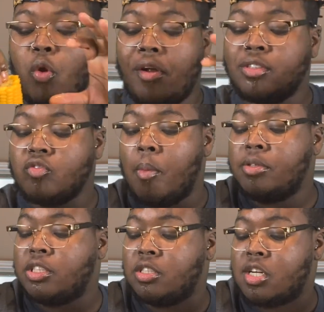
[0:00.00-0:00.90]
Let me
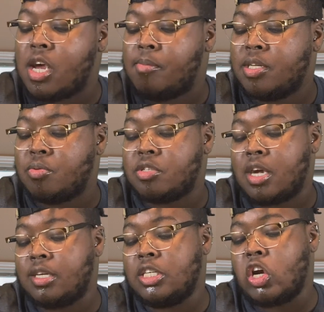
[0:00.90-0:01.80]
know in the comments what
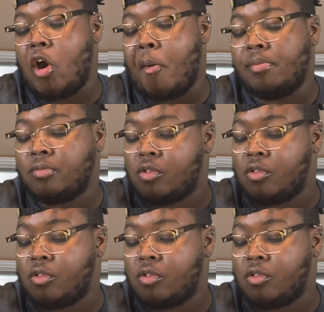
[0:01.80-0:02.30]
y'all eating on.